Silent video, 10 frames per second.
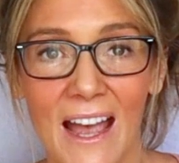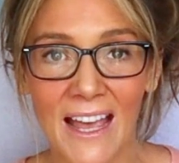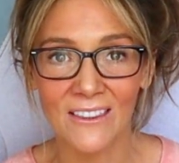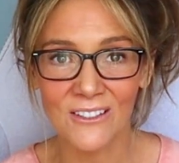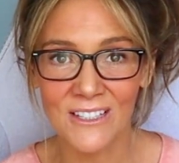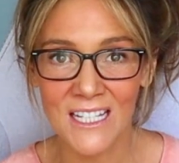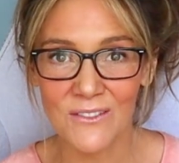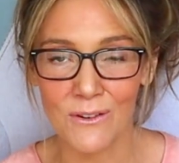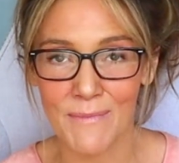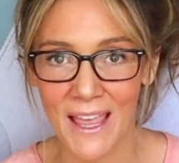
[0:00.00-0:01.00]
I learned this
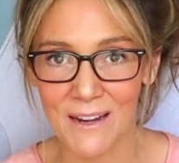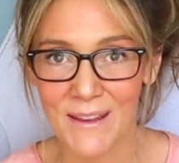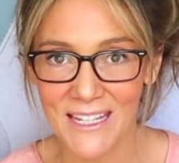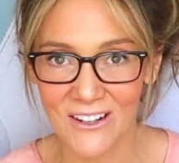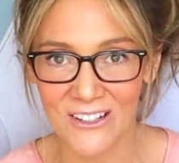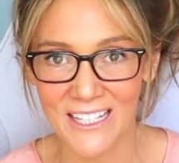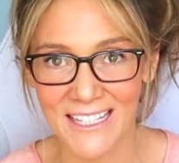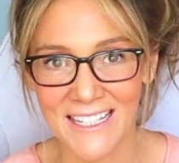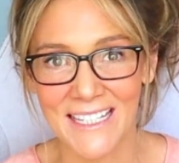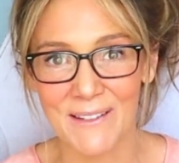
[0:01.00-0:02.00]
from Anime
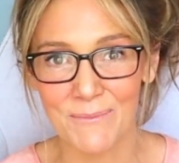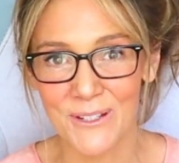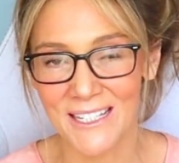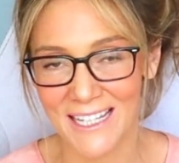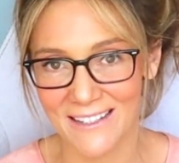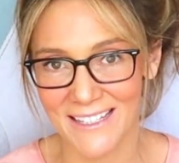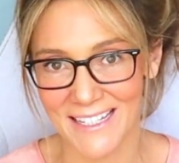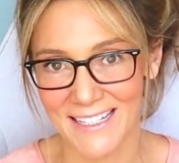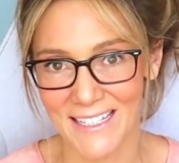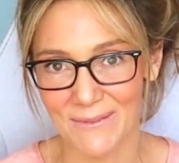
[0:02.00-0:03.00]
Tonkin's simple sales
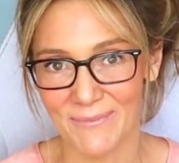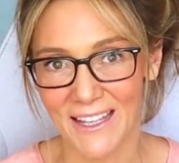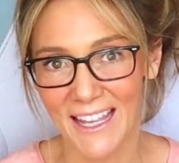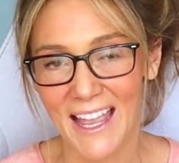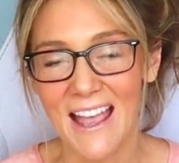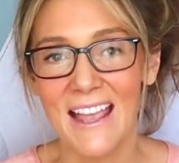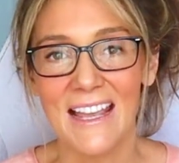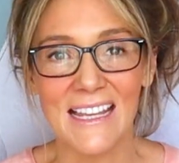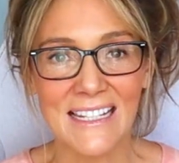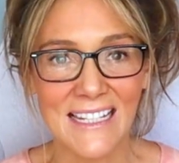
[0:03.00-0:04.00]
system.
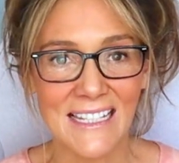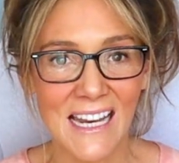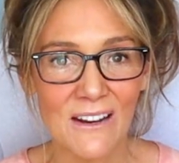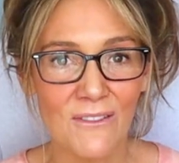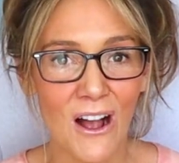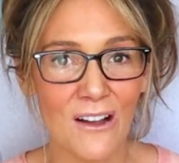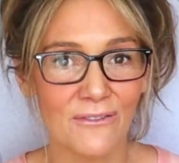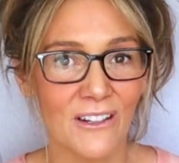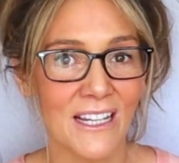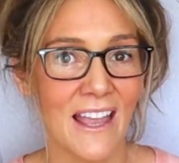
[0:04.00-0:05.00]
Instead of
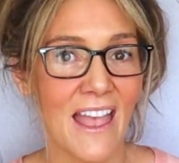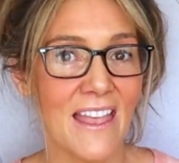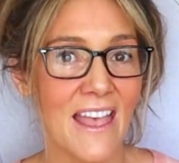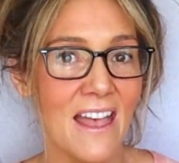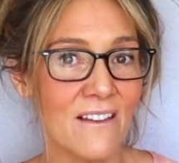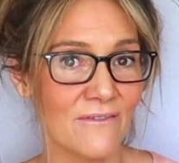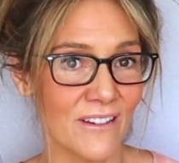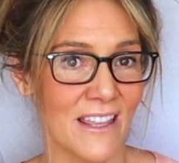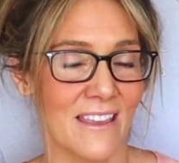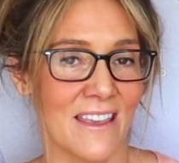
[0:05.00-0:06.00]
offering
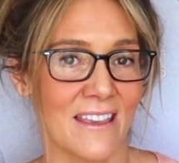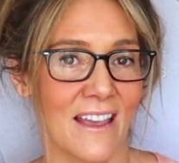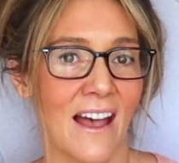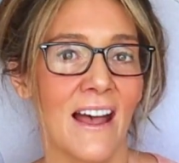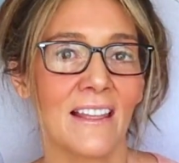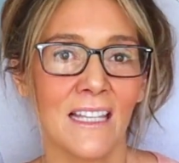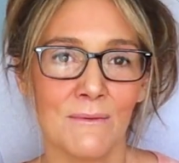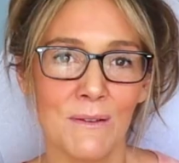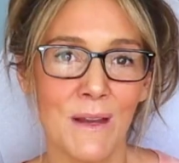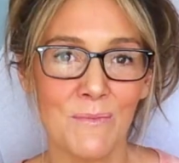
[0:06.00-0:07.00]
everything, I
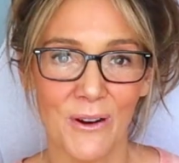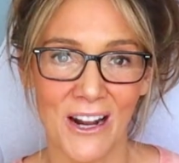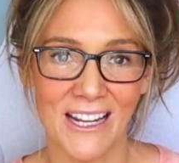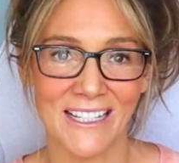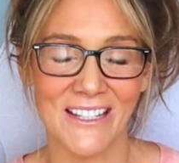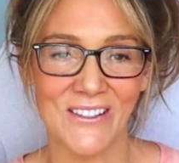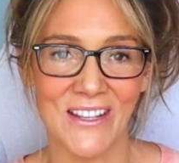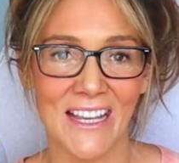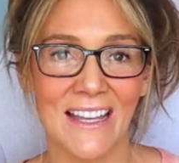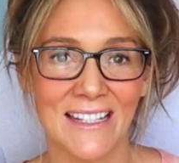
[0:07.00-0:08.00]
limit my products
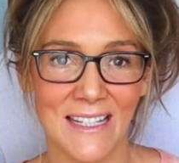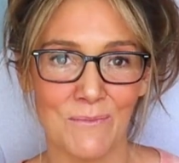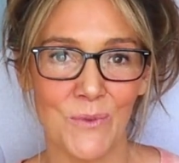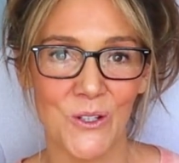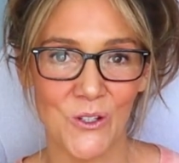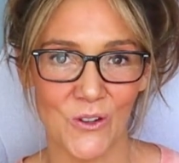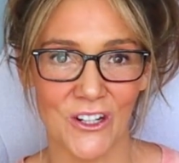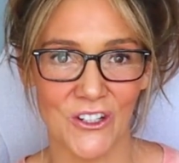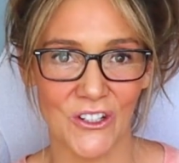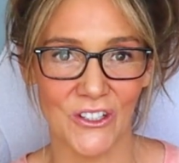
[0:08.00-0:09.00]
using a simple
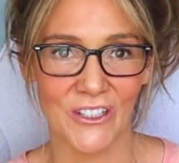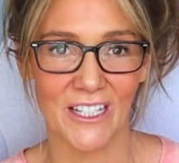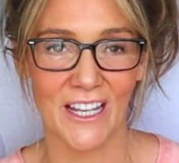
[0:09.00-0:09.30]
structure.